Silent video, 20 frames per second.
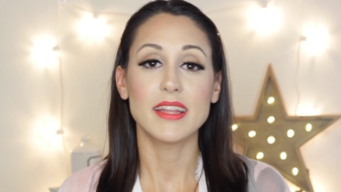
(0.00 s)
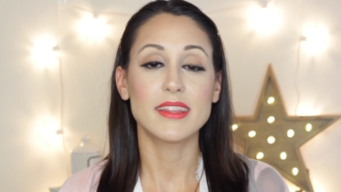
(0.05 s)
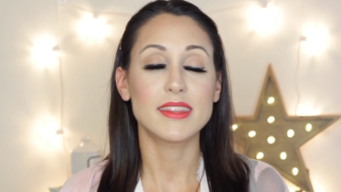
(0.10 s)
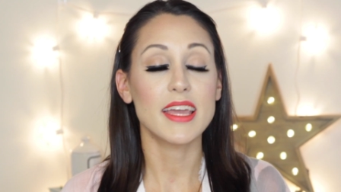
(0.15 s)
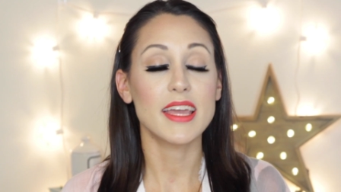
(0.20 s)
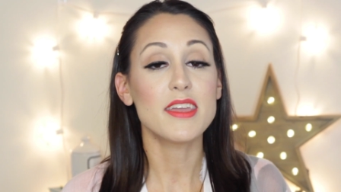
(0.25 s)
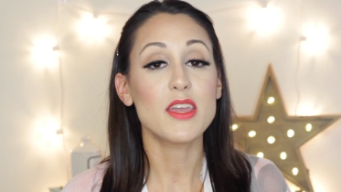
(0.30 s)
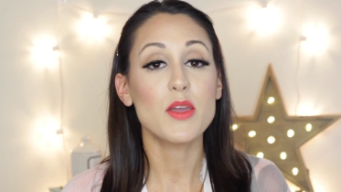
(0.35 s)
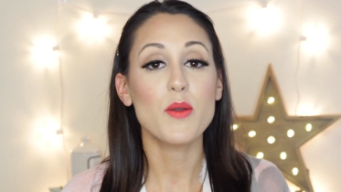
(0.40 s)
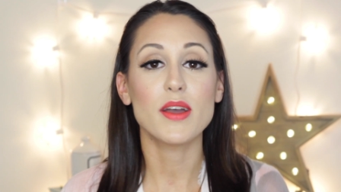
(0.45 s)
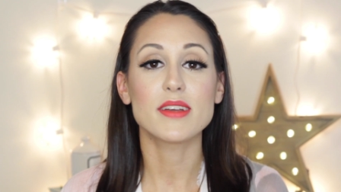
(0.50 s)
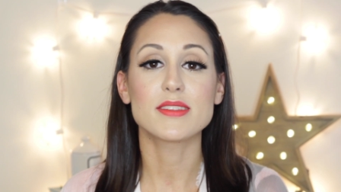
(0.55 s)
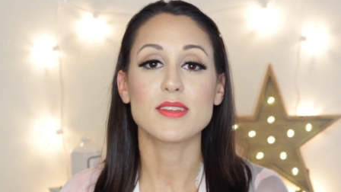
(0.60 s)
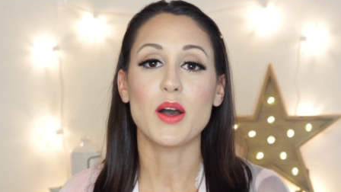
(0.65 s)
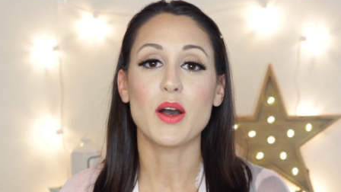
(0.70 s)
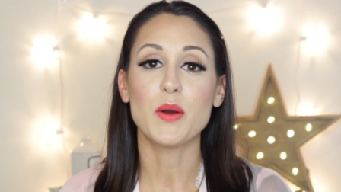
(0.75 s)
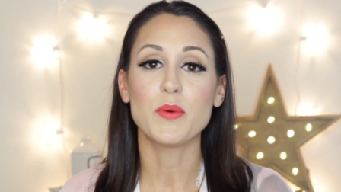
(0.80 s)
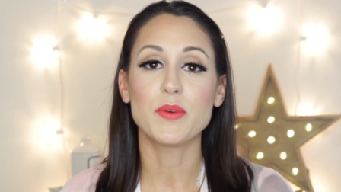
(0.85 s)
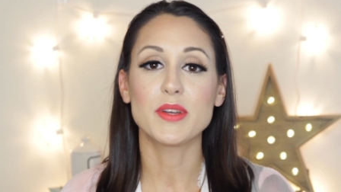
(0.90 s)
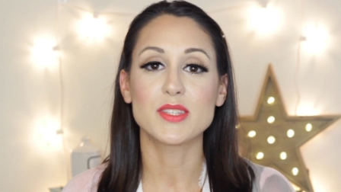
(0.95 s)
And thank you as
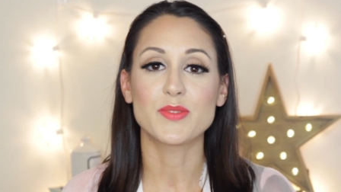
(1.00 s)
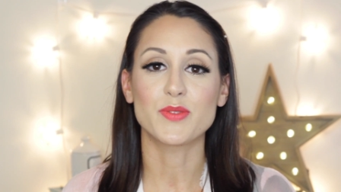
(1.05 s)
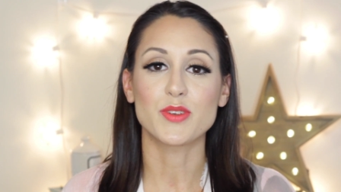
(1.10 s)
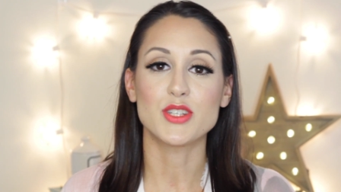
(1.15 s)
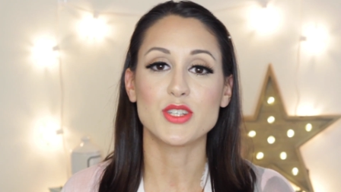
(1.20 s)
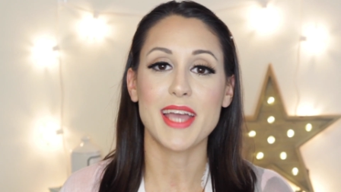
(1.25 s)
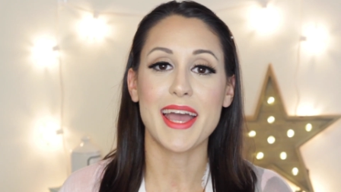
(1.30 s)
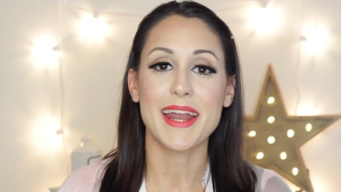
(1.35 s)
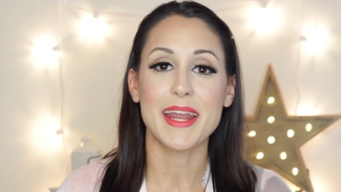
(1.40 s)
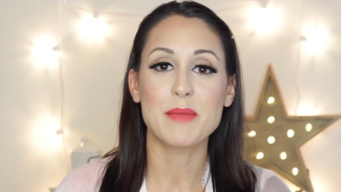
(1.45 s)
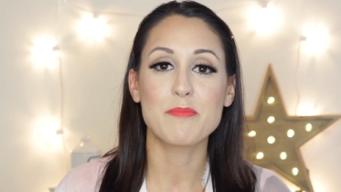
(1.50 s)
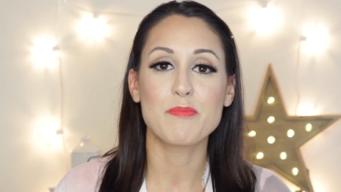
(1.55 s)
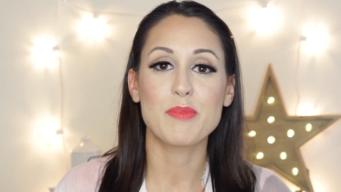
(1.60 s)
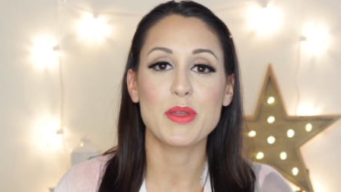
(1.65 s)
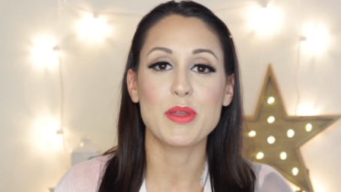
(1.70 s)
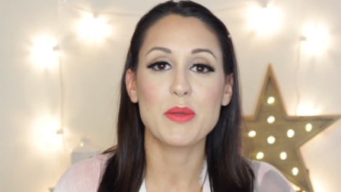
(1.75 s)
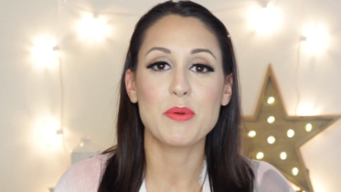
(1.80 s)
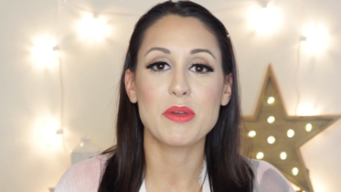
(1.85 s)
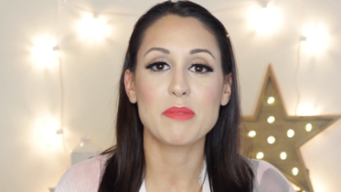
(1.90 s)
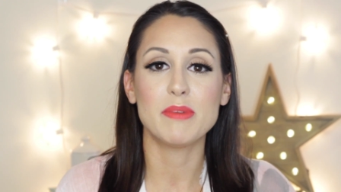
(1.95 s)
always for chatting
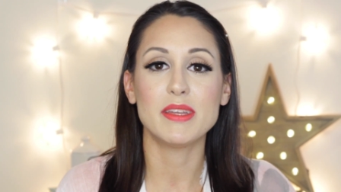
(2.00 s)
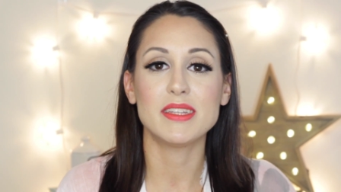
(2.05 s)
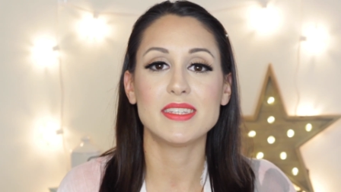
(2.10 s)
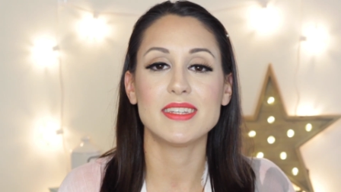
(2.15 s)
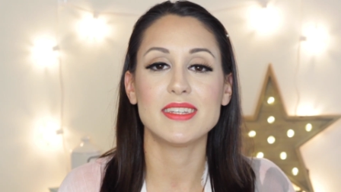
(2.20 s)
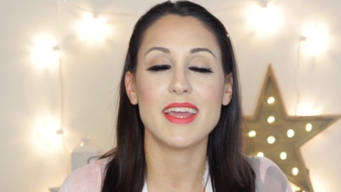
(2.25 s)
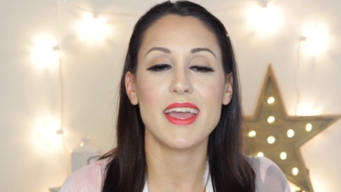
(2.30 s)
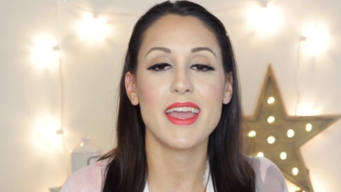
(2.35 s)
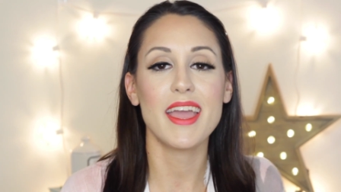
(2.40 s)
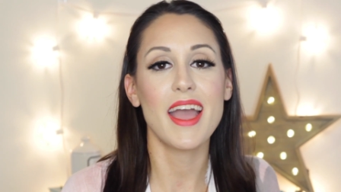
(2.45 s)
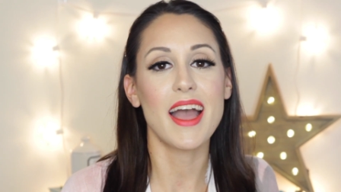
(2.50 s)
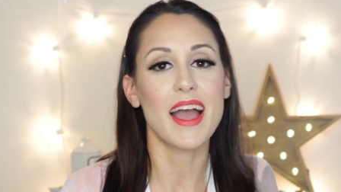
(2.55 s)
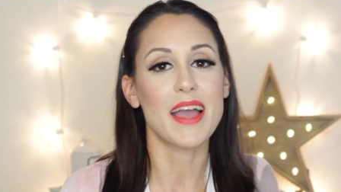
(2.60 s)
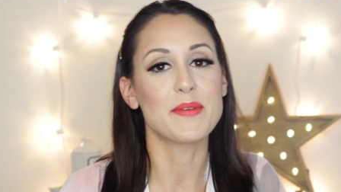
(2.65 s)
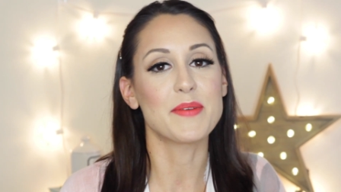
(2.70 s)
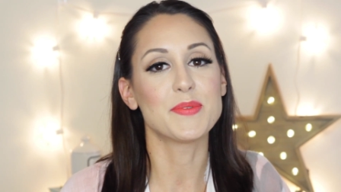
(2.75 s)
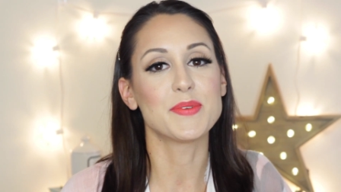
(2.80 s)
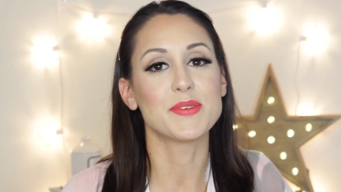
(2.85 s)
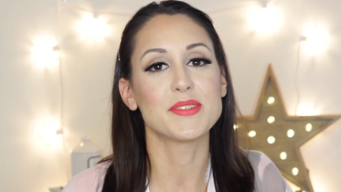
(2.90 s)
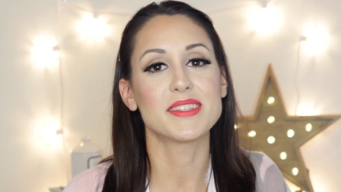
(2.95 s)
beauty with me today.
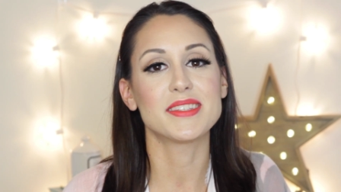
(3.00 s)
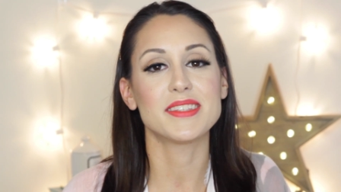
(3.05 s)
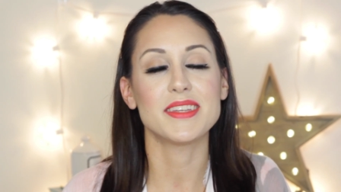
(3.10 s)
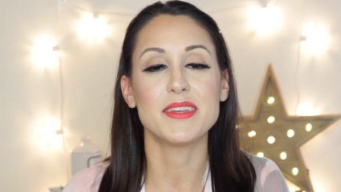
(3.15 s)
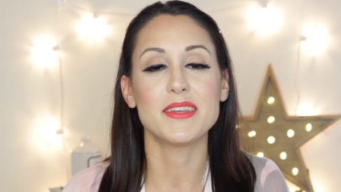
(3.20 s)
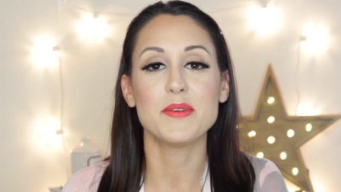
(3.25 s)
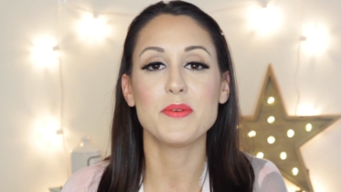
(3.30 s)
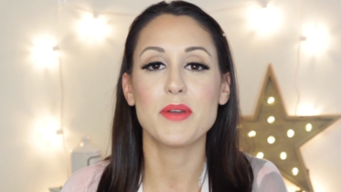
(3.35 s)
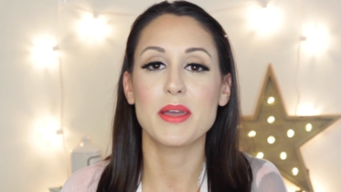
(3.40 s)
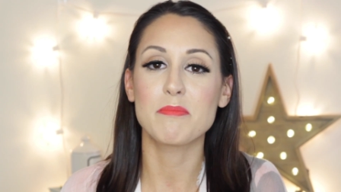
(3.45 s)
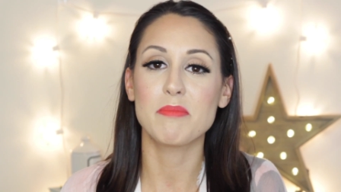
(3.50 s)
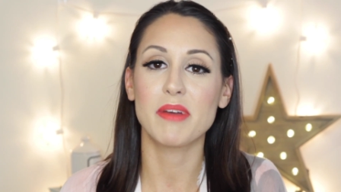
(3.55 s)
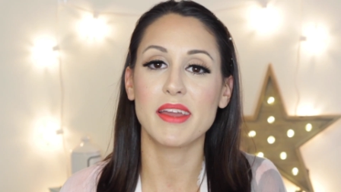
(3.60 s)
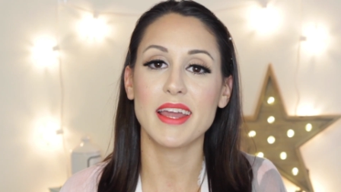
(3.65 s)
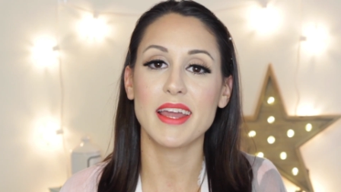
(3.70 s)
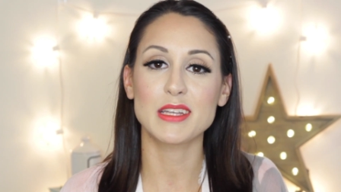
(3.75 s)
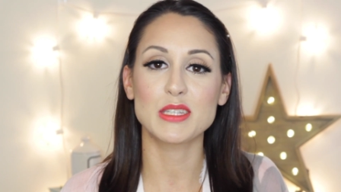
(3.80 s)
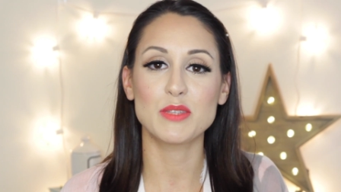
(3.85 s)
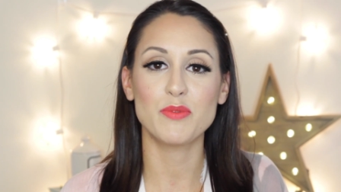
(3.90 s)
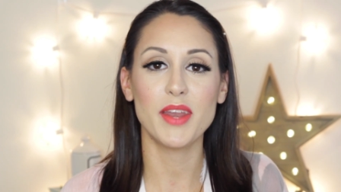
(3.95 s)
I will see you in my
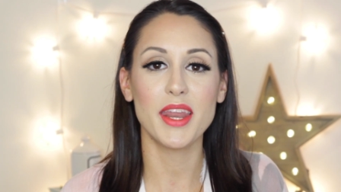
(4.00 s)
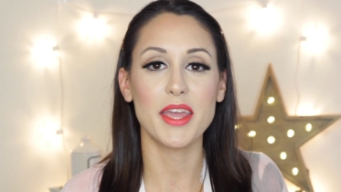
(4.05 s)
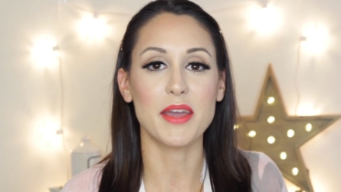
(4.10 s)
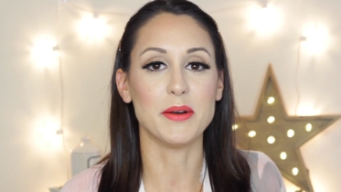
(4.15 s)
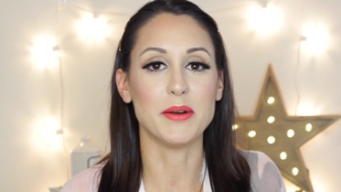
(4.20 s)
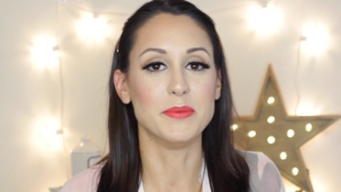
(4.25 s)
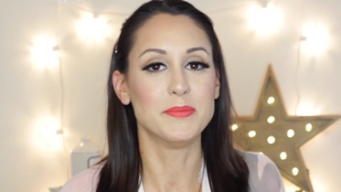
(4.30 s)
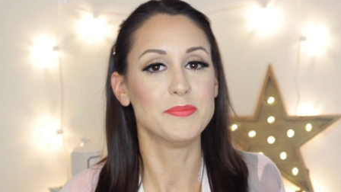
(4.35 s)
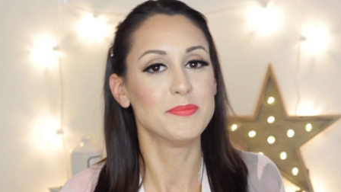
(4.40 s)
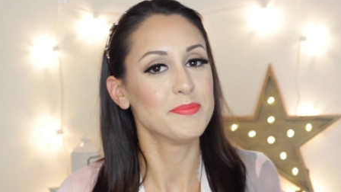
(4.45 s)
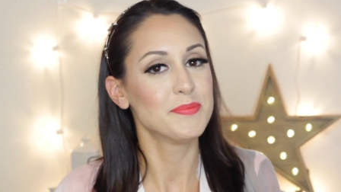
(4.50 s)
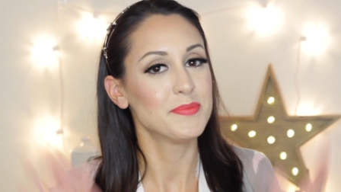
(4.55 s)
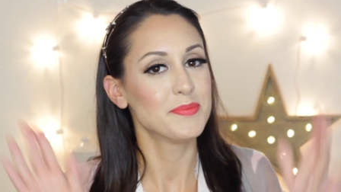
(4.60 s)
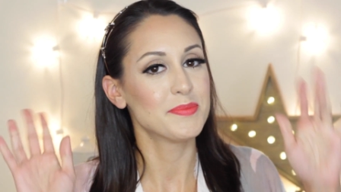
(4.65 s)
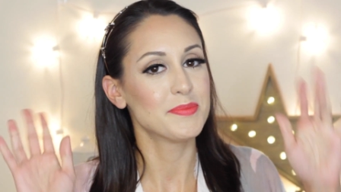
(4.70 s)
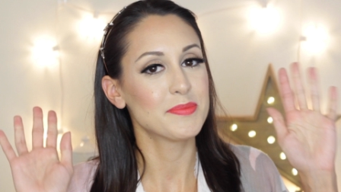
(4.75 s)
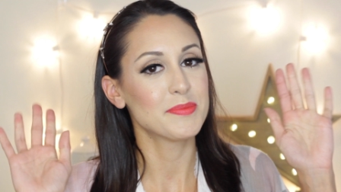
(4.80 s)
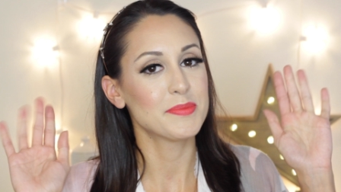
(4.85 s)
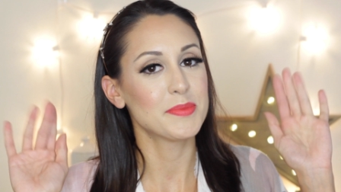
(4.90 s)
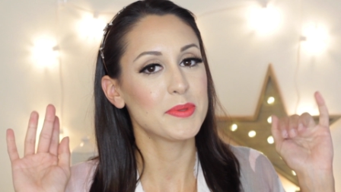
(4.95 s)
next video.
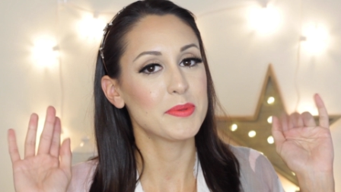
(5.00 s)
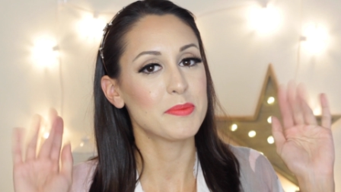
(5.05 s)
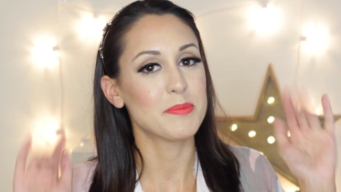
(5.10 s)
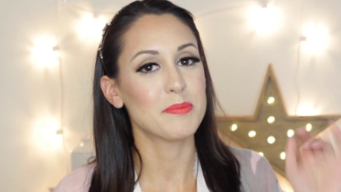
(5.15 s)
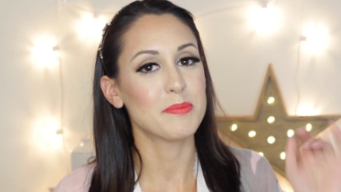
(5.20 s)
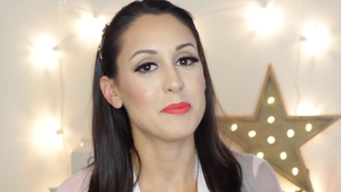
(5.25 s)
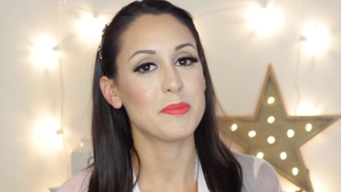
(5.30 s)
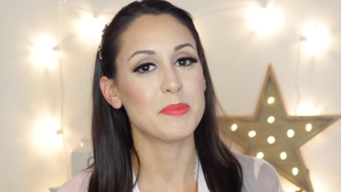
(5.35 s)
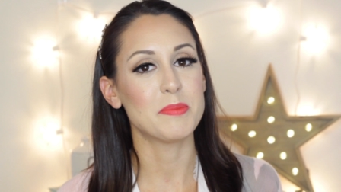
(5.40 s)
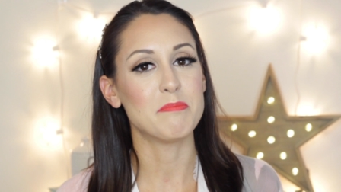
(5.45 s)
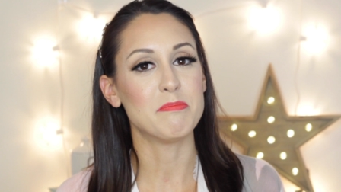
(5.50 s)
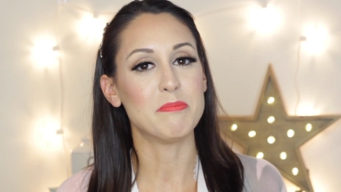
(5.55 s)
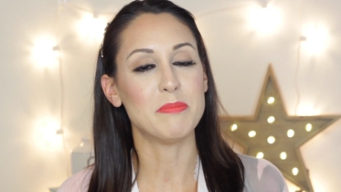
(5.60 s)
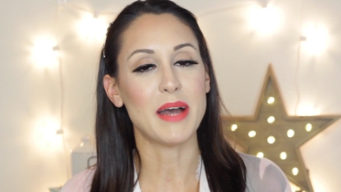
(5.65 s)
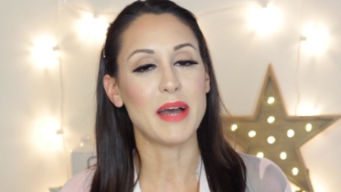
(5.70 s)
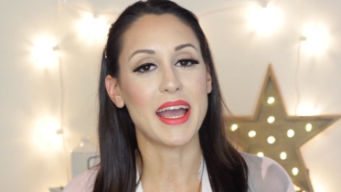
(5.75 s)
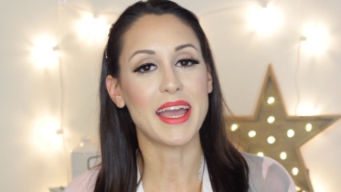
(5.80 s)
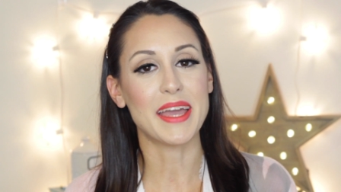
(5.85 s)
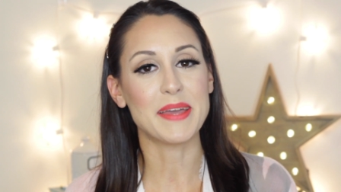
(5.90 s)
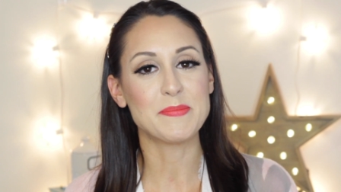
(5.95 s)

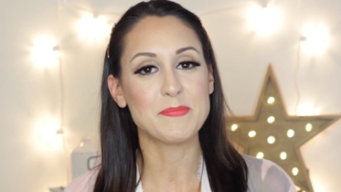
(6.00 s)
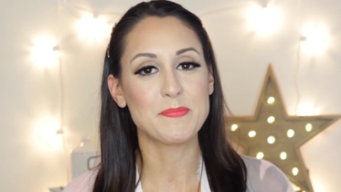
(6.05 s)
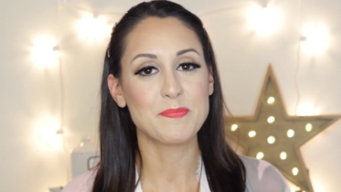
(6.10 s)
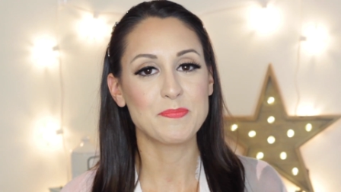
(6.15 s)
Bye.